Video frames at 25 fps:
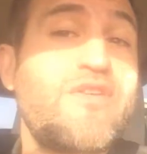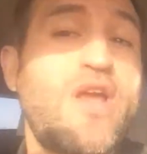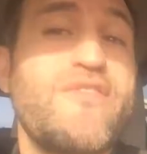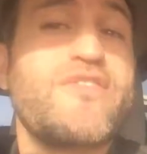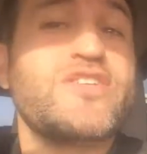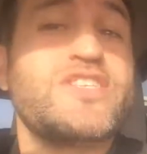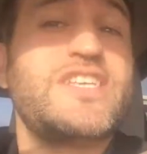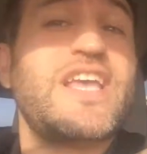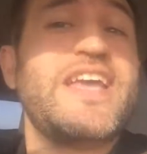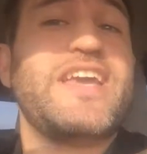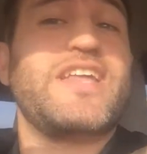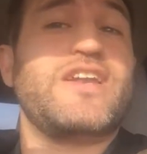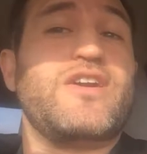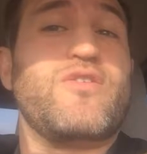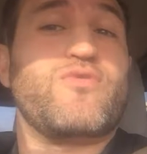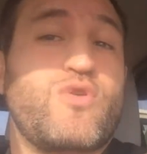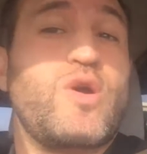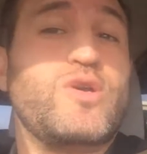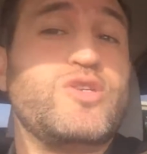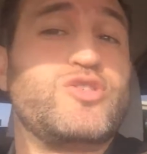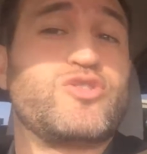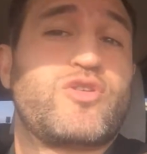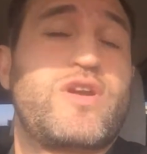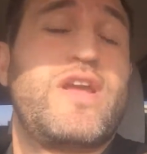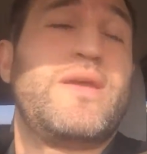you ever taken a
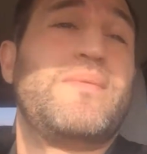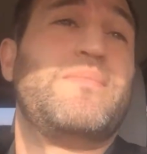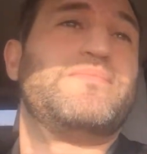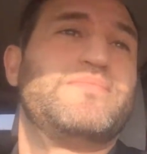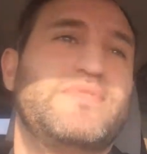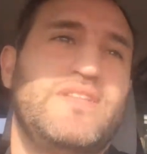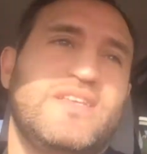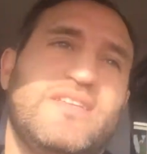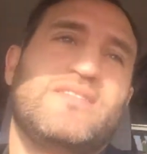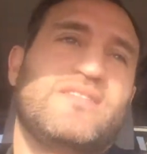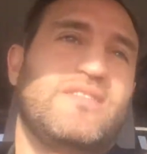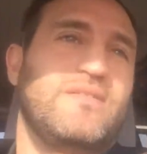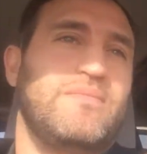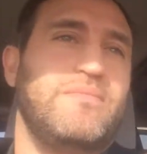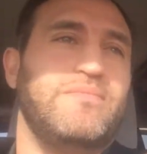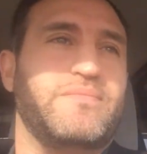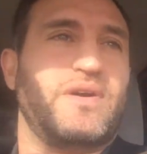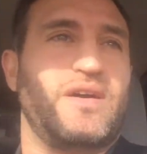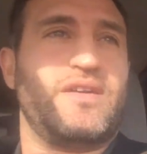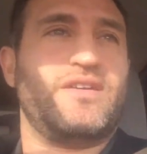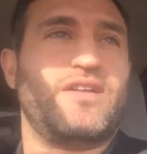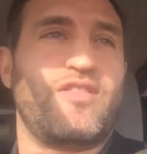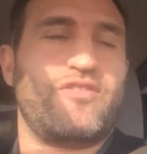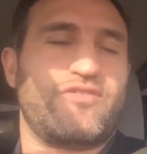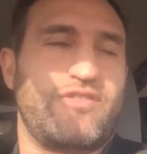road trip? This is
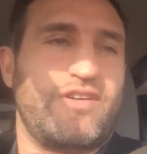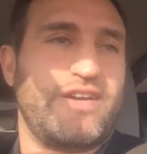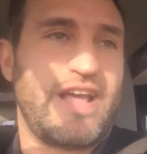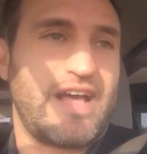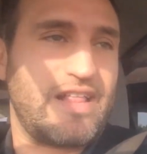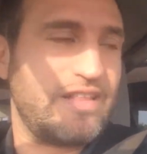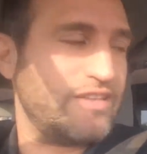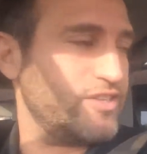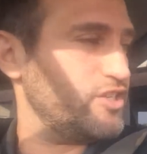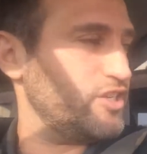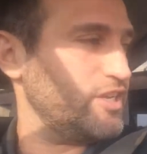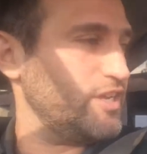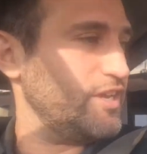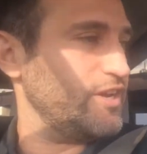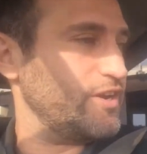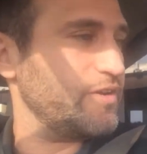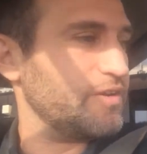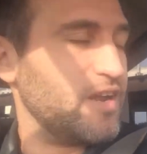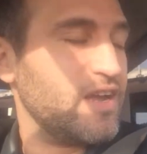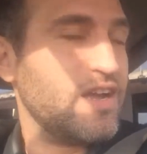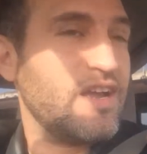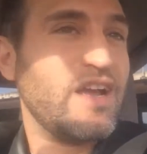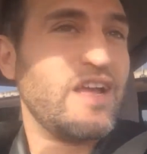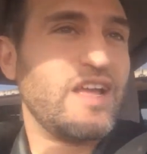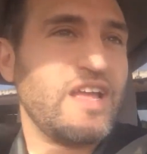another analogy here.
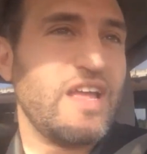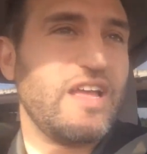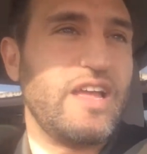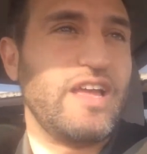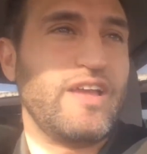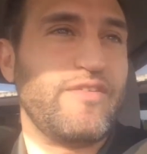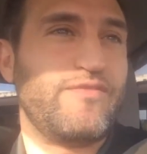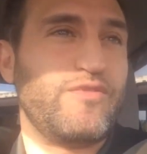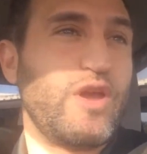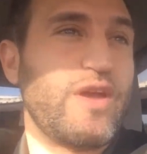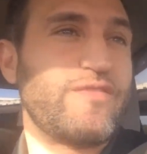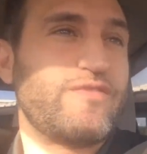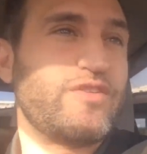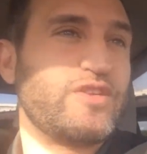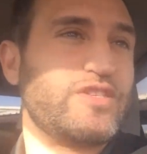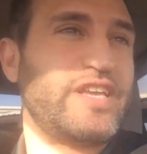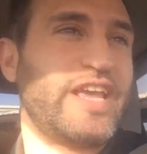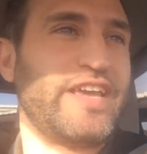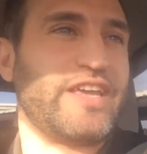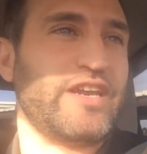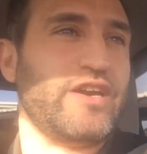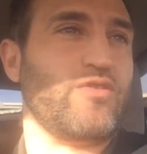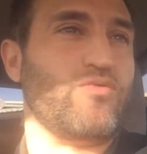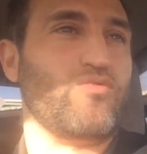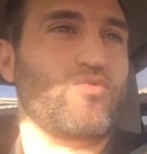If you ever
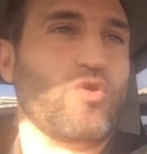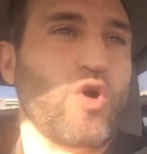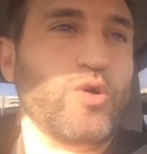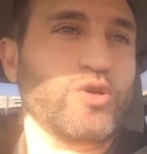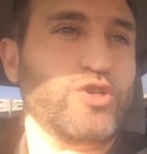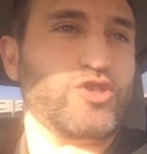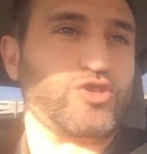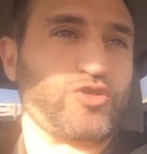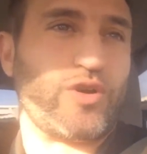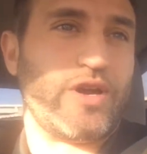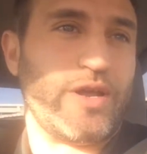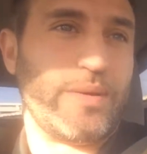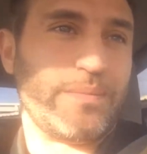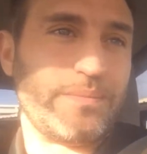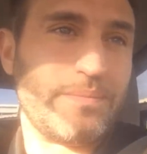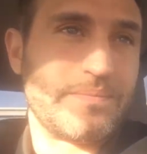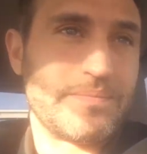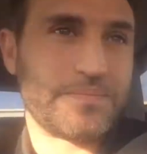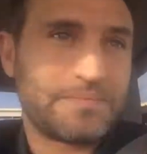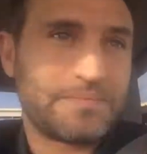taken a road trip,